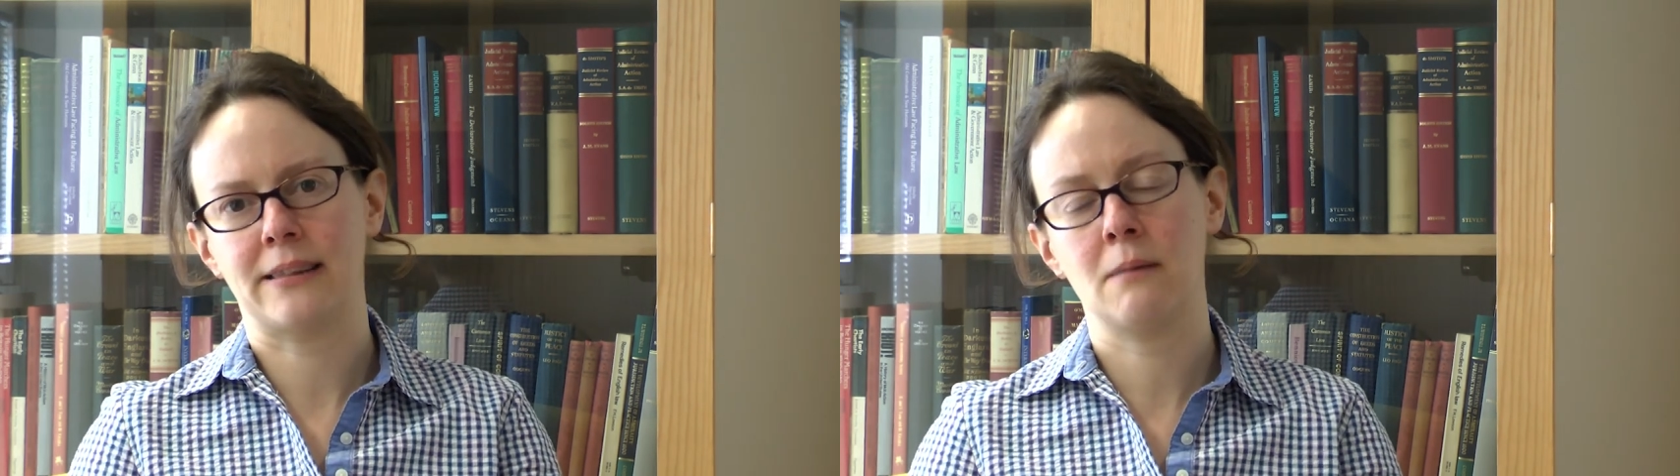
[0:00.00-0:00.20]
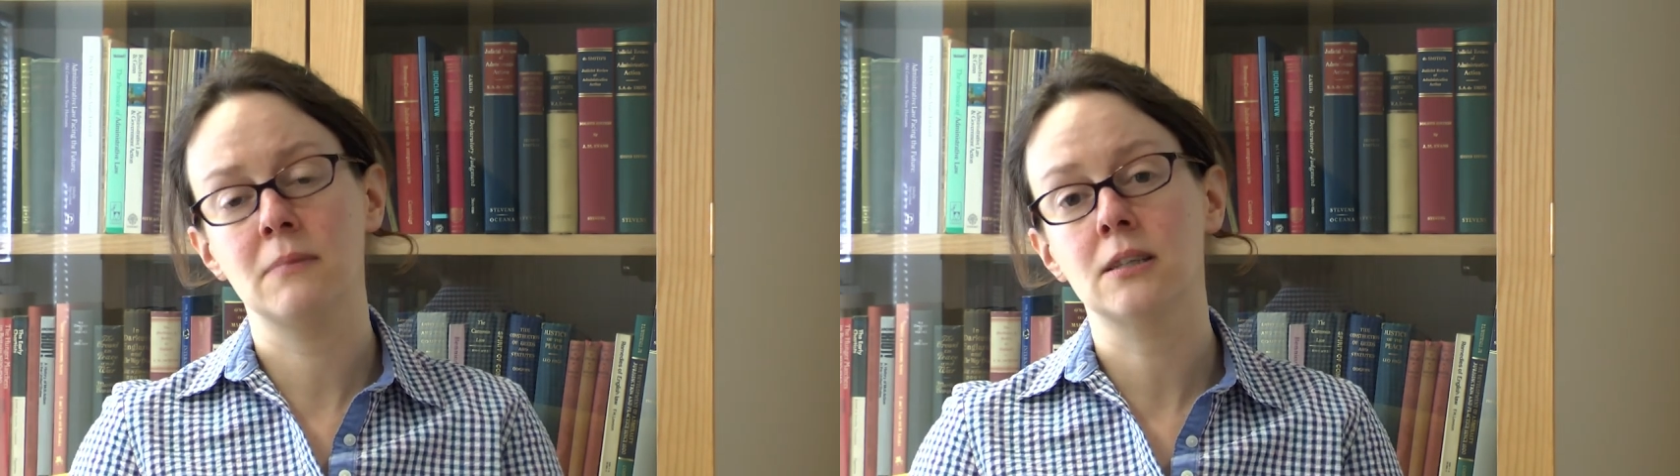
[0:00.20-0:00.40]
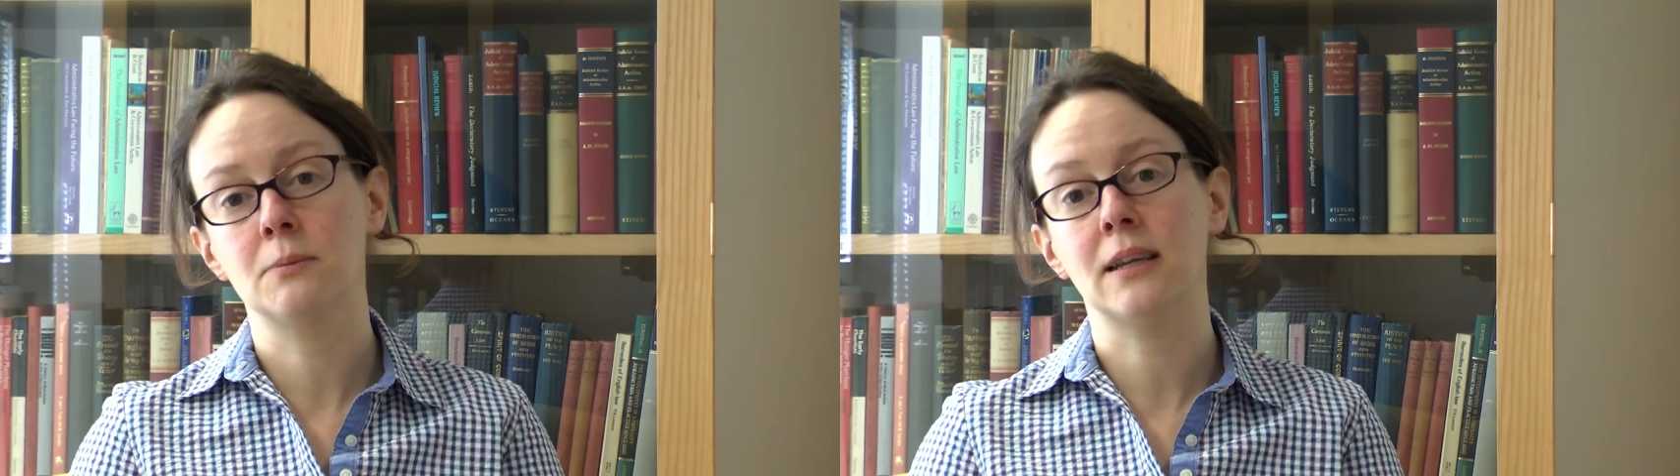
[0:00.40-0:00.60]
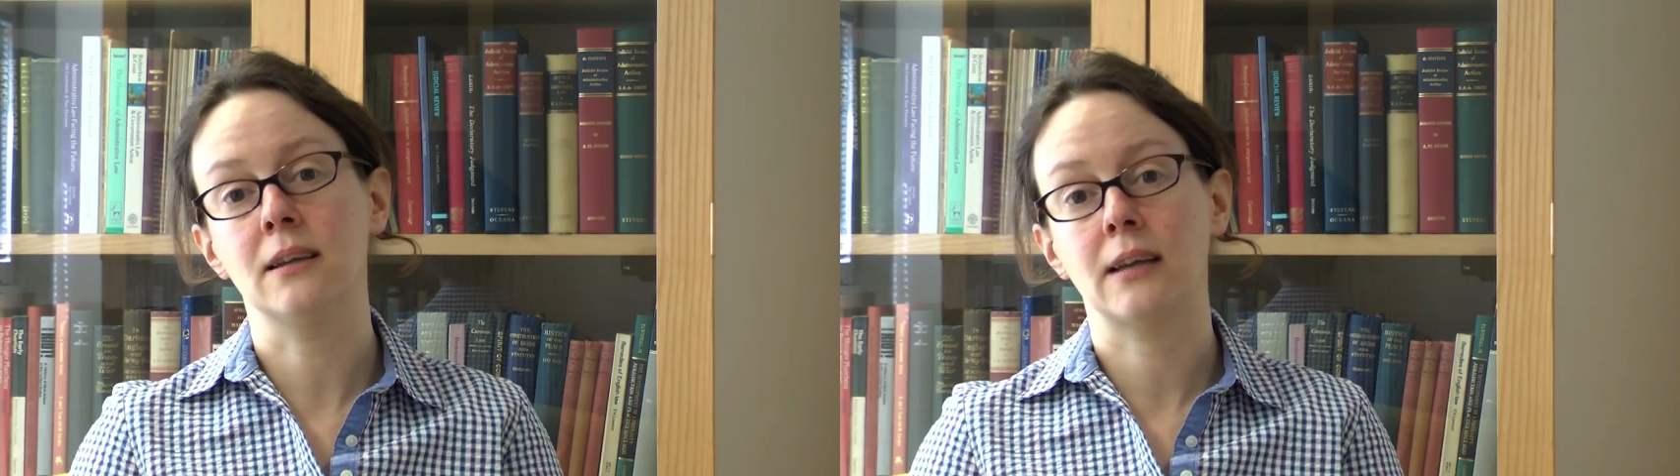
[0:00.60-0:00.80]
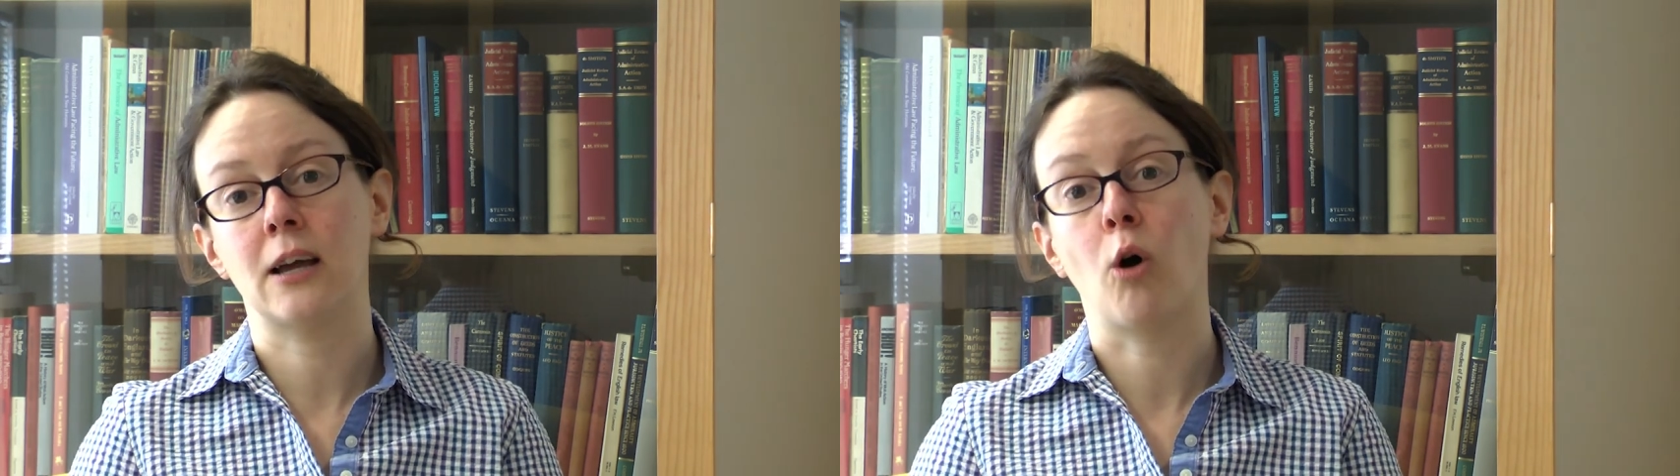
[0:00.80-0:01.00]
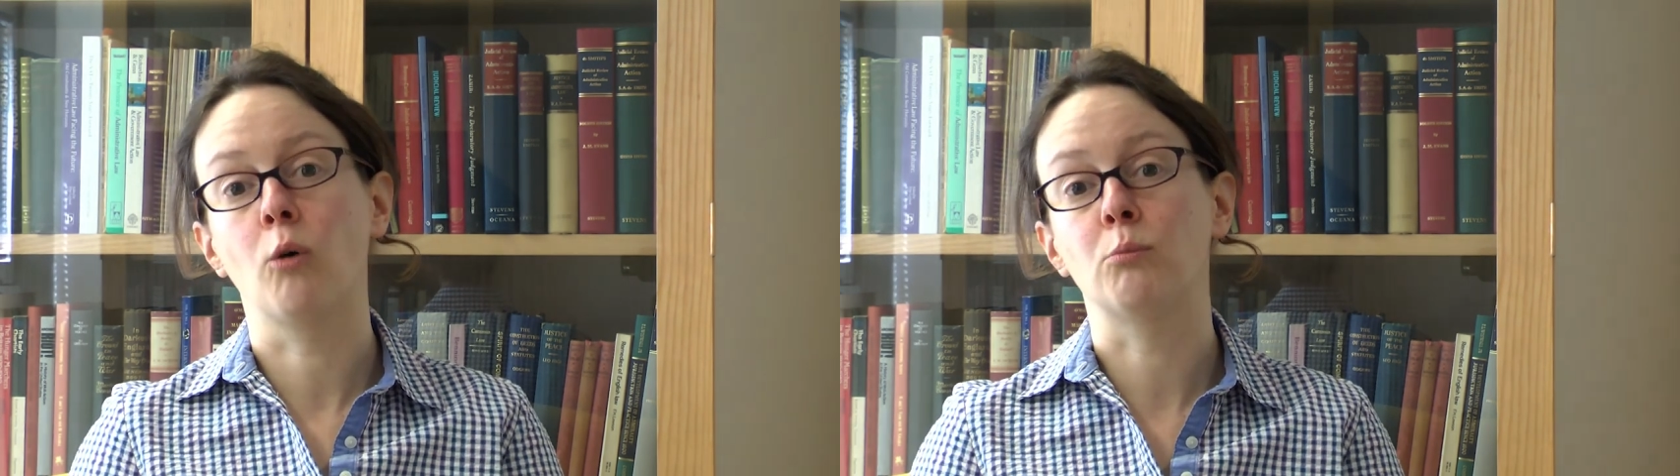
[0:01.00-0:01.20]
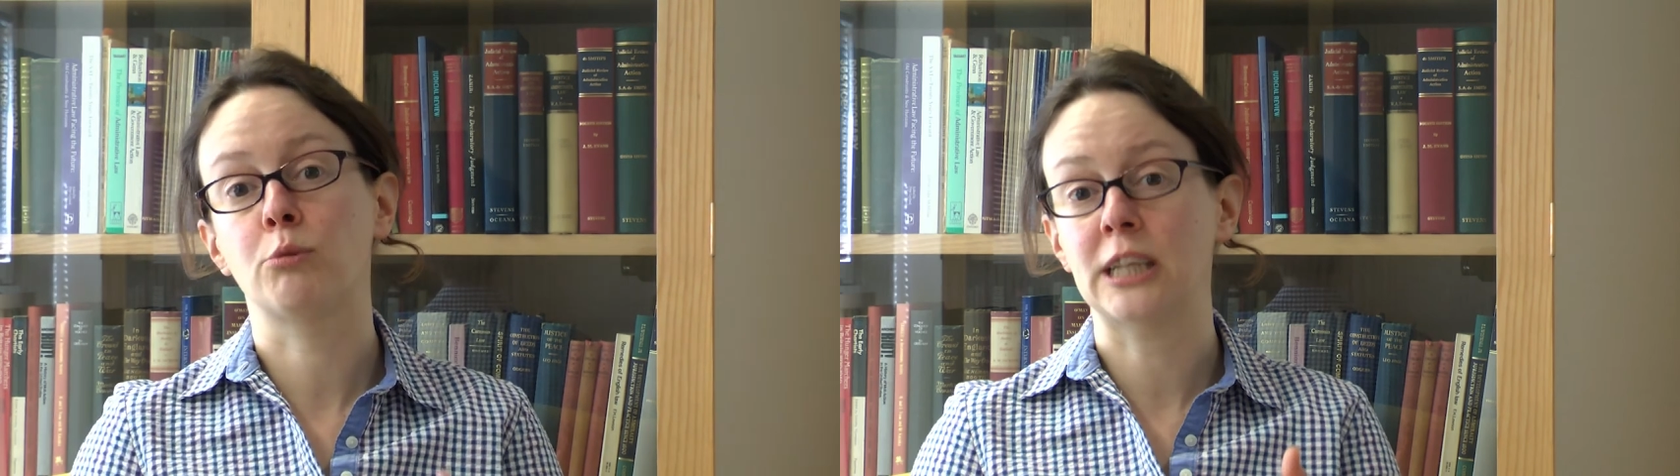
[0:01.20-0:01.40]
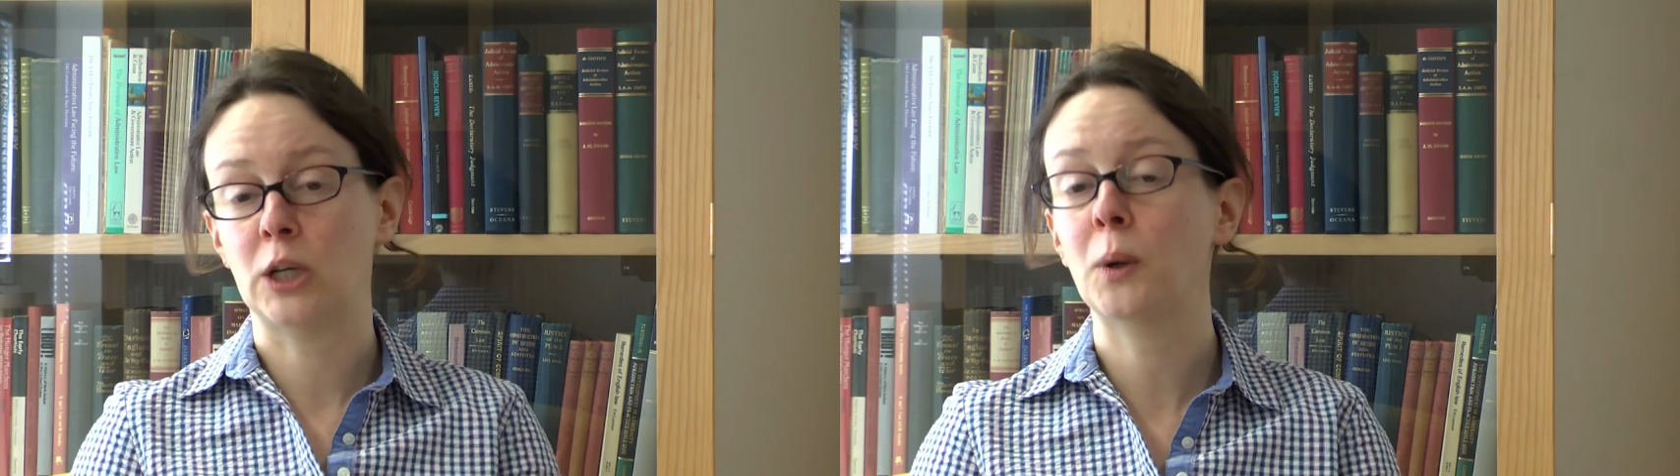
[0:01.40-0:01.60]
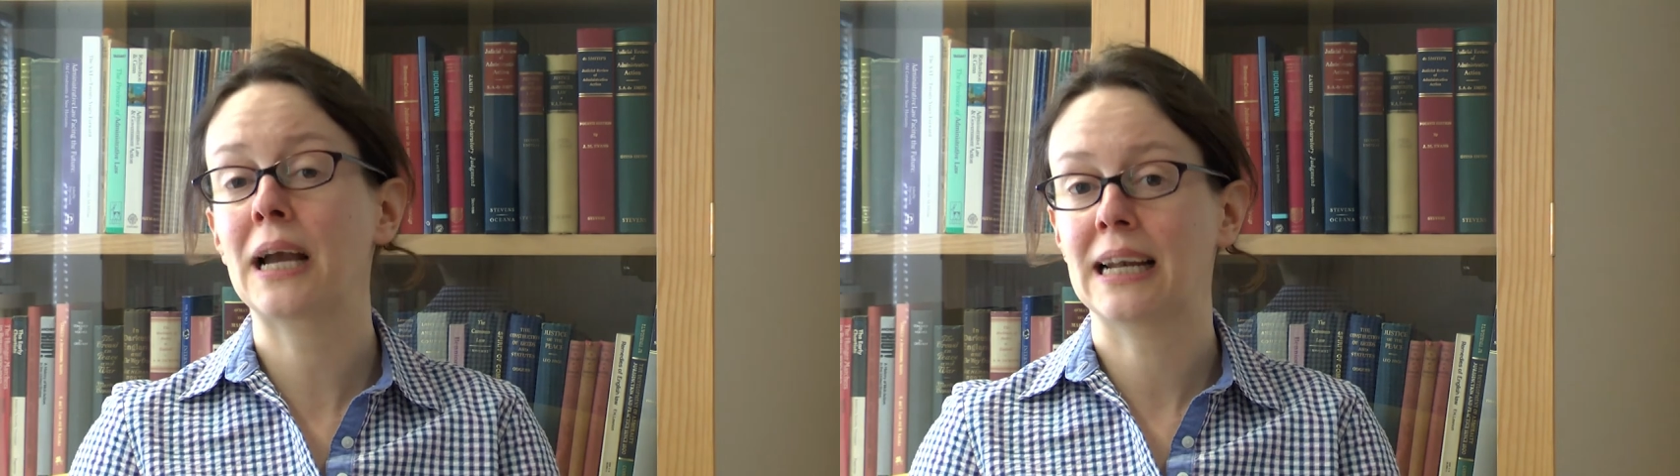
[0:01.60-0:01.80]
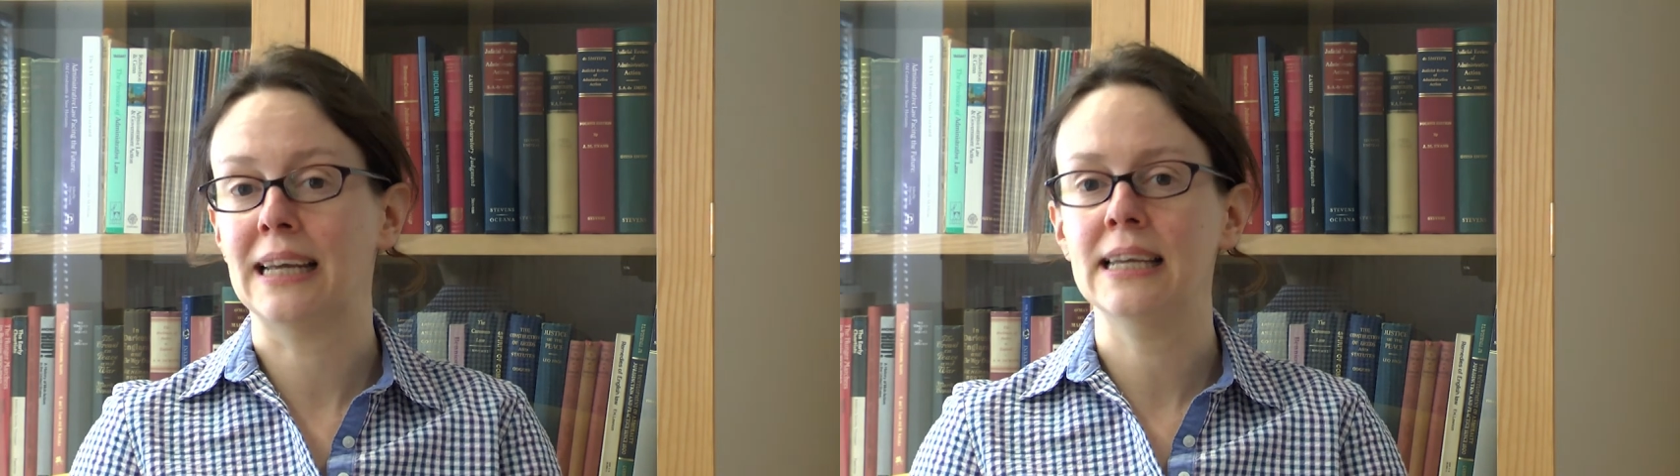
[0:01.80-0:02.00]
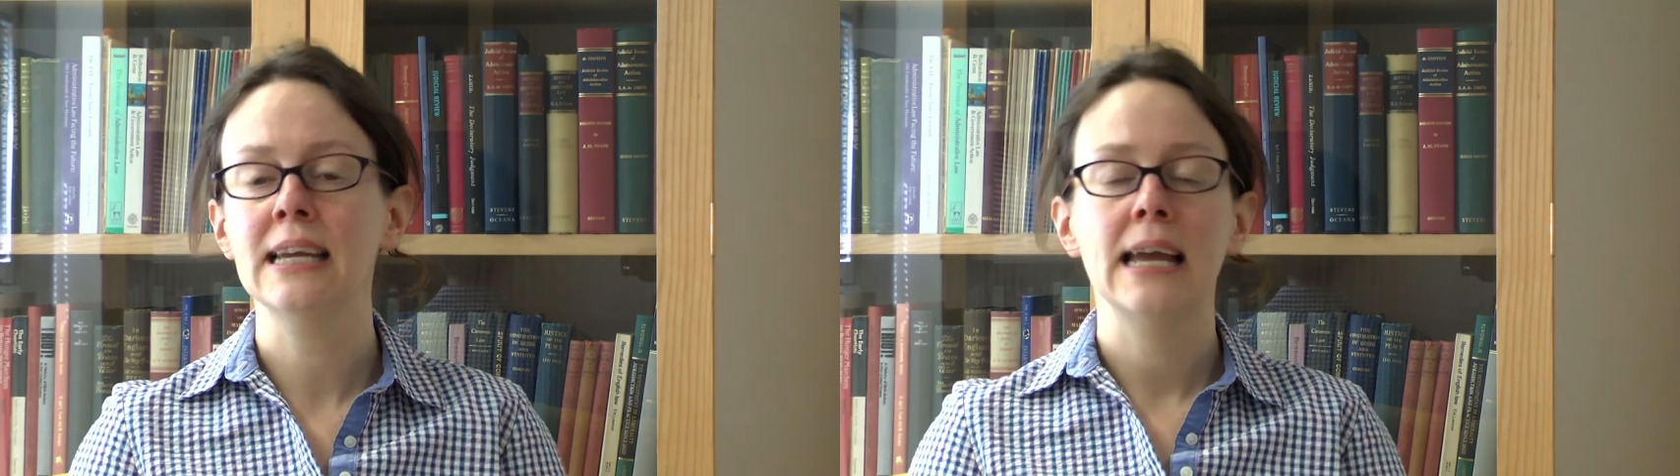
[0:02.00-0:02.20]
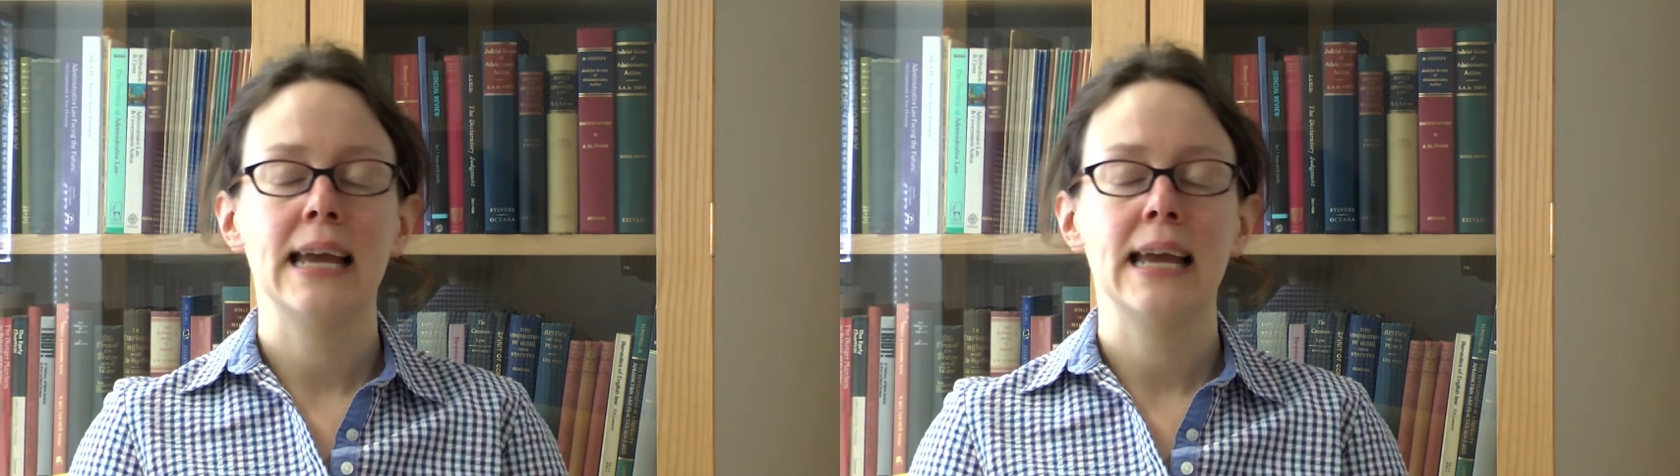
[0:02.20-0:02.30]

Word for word: that means we can get on pretty quickly